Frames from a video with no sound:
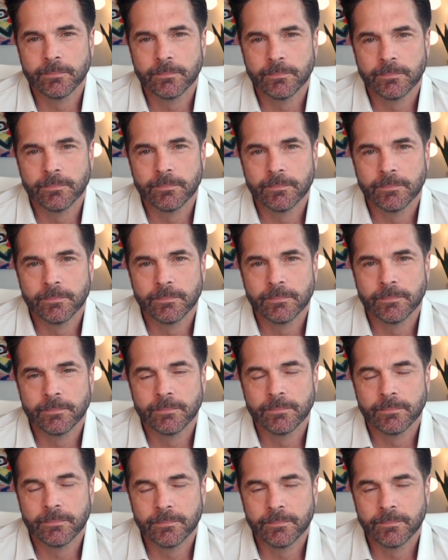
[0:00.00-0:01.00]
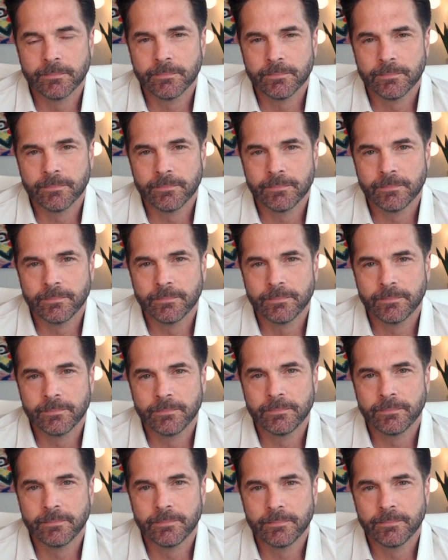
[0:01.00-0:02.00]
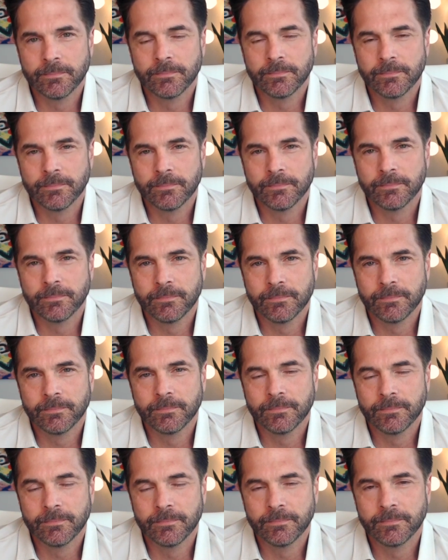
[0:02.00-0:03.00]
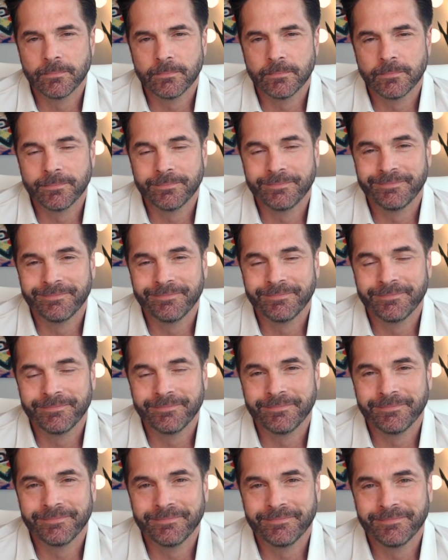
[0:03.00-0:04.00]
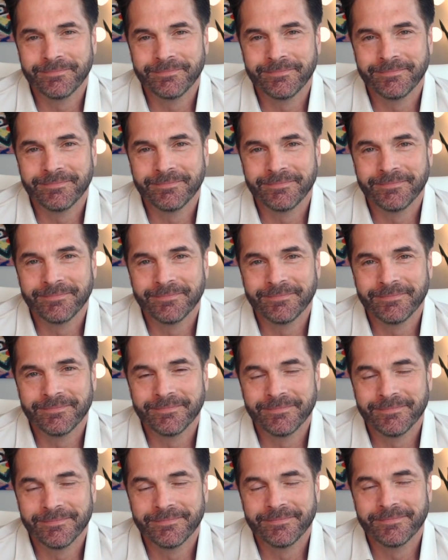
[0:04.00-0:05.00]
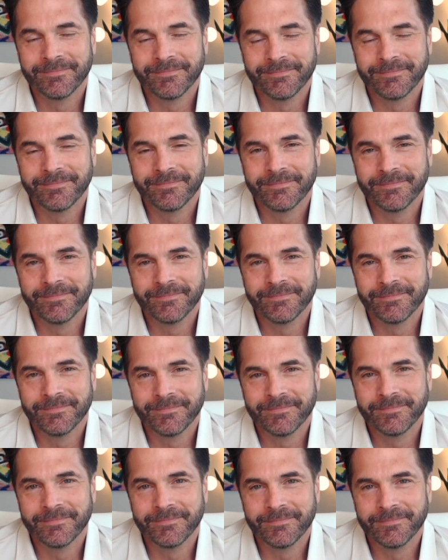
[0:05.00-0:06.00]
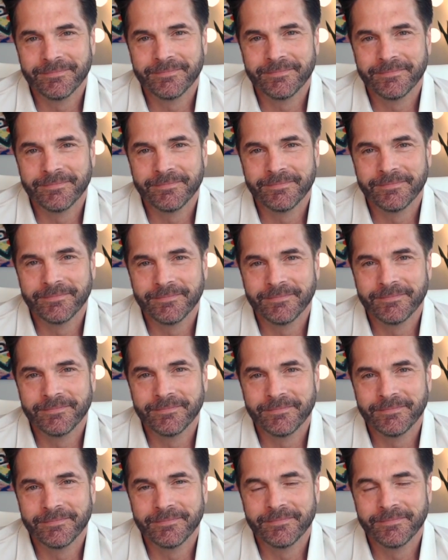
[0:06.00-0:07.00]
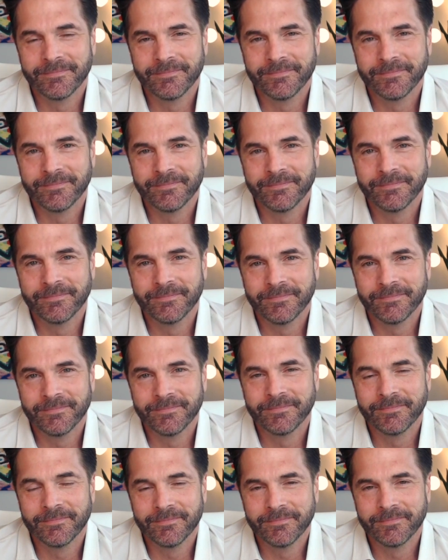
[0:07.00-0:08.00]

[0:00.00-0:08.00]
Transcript: [no speech]